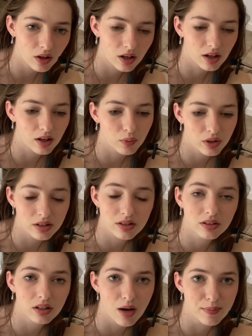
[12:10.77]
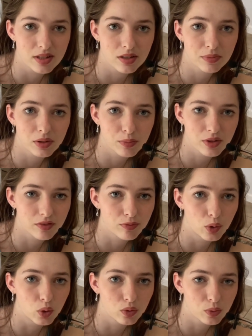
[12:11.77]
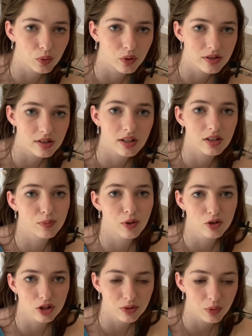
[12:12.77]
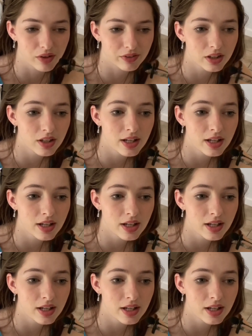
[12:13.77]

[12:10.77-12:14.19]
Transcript: One of the common symptoms of mold poisoning exposure, whatever,